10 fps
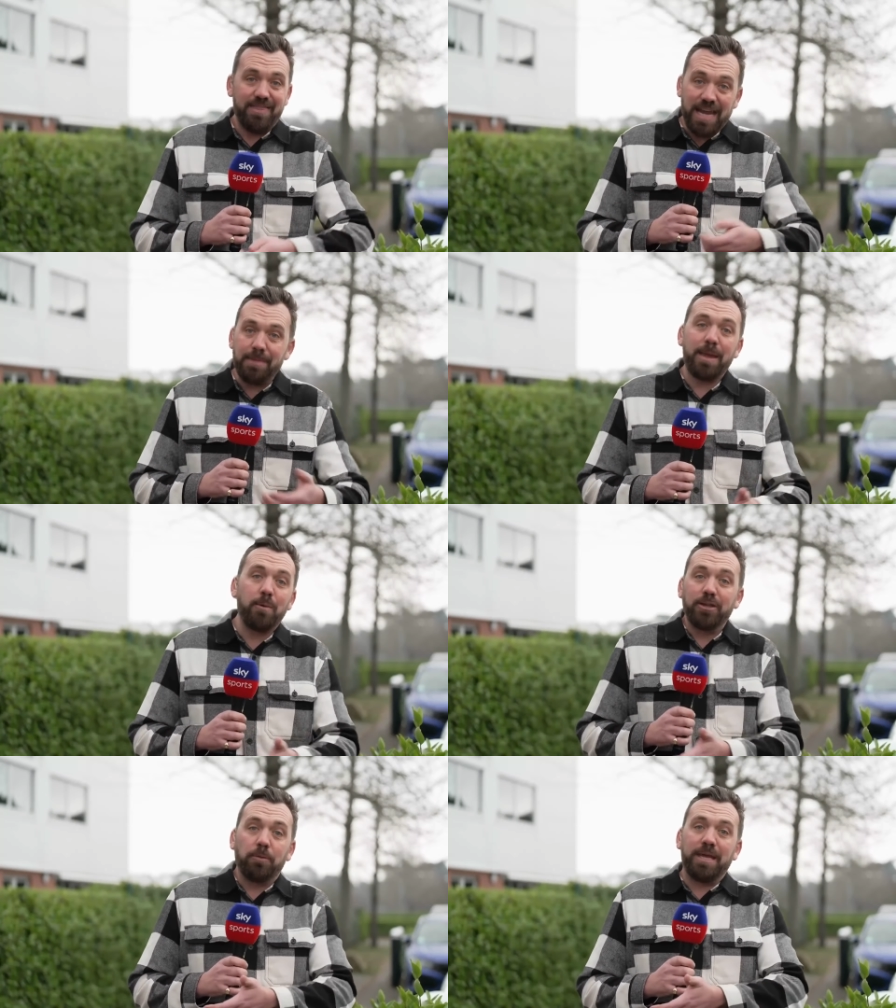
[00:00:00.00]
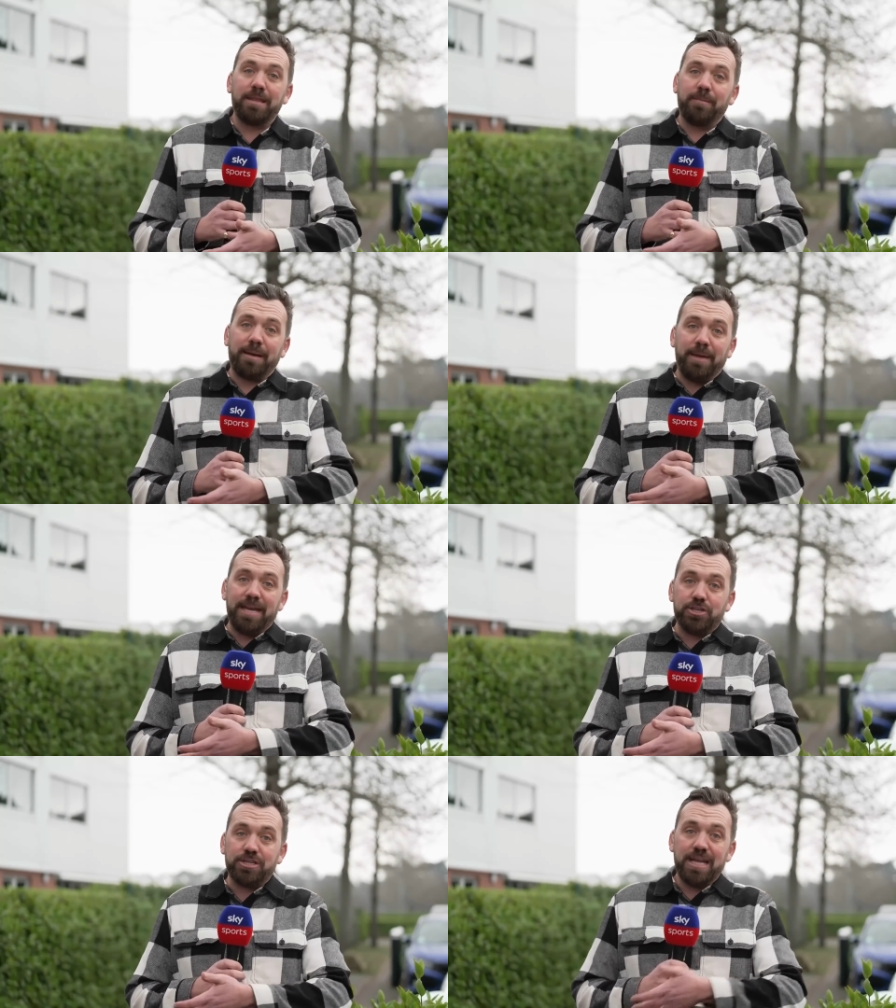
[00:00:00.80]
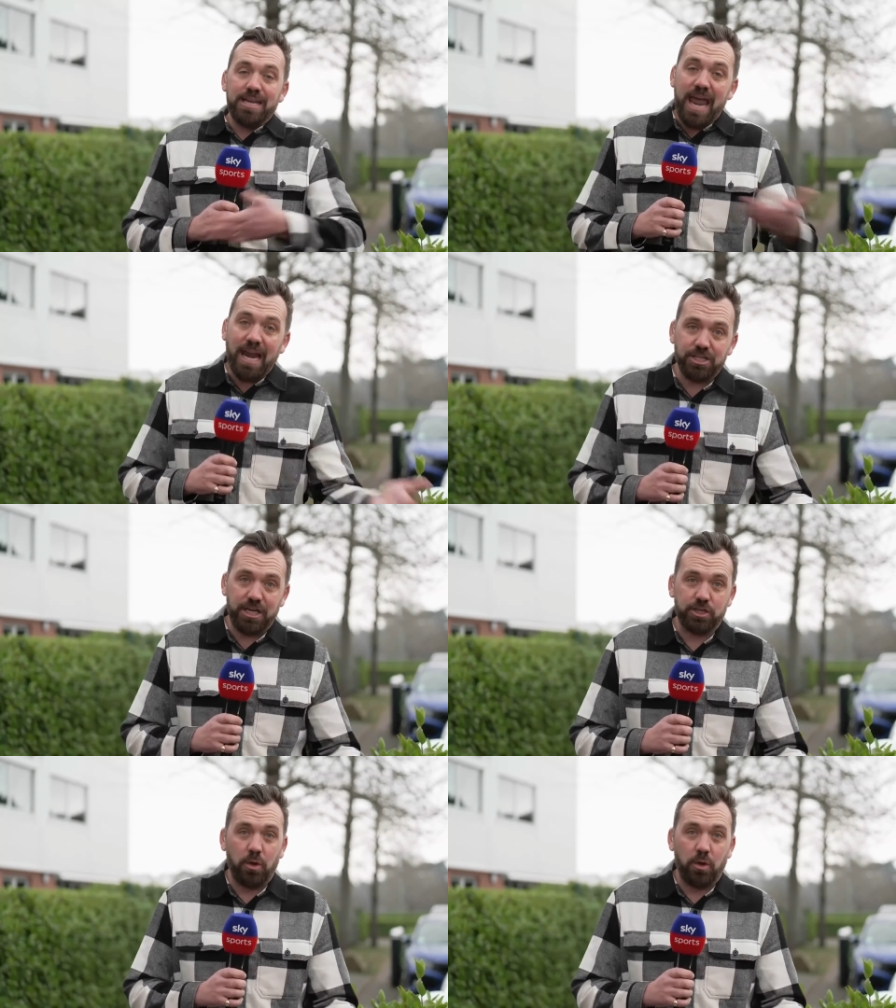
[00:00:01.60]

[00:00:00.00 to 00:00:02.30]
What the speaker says: then he may well not be in the majors next year.